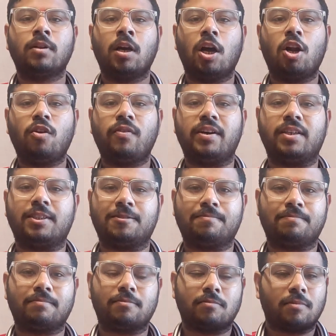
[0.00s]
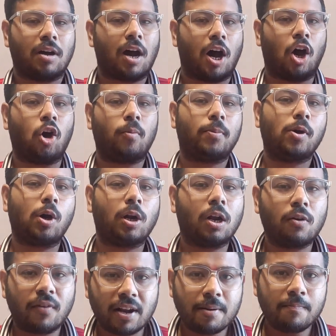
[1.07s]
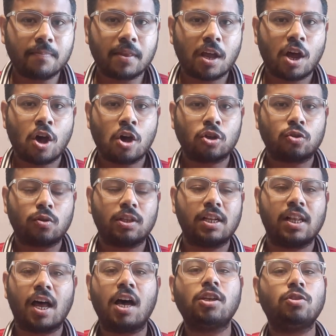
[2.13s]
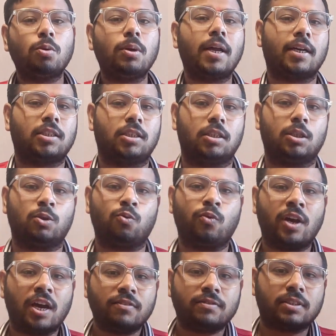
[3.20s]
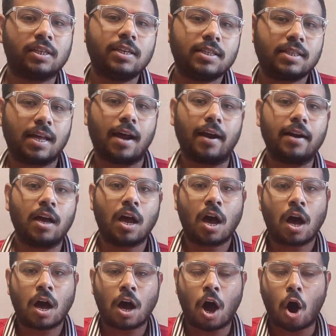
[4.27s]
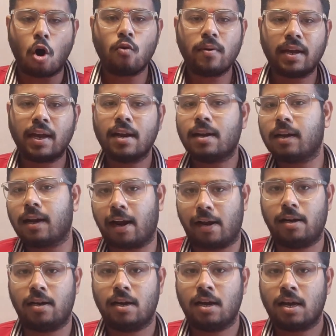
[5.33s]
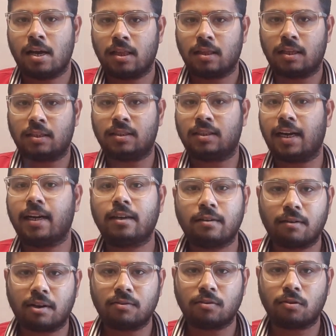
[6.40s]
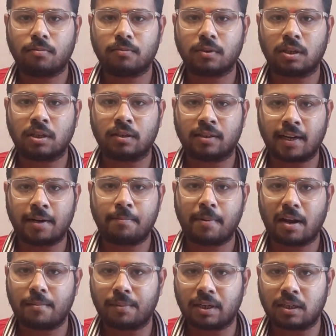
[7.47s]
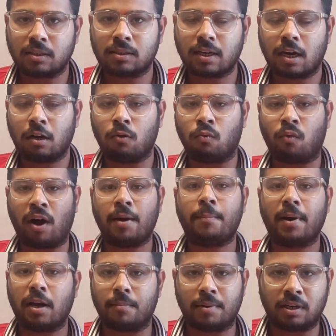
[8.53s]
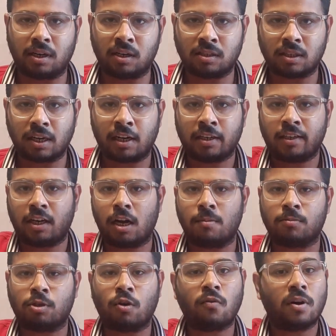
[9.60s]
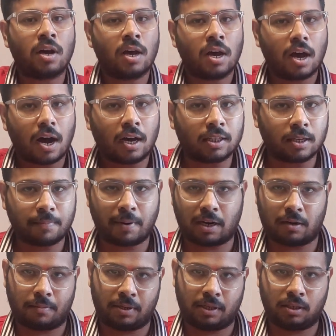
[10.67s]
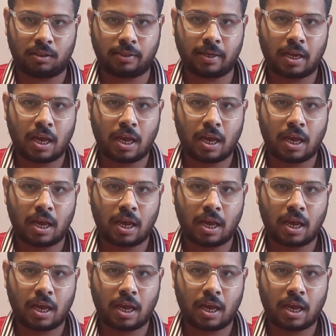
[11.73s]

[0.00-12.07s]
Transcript: Hello friends, I hope you all are well. So in the last two lectures, we have seen that how we can write the z transform z parameters and y parameters in terms of other parameters.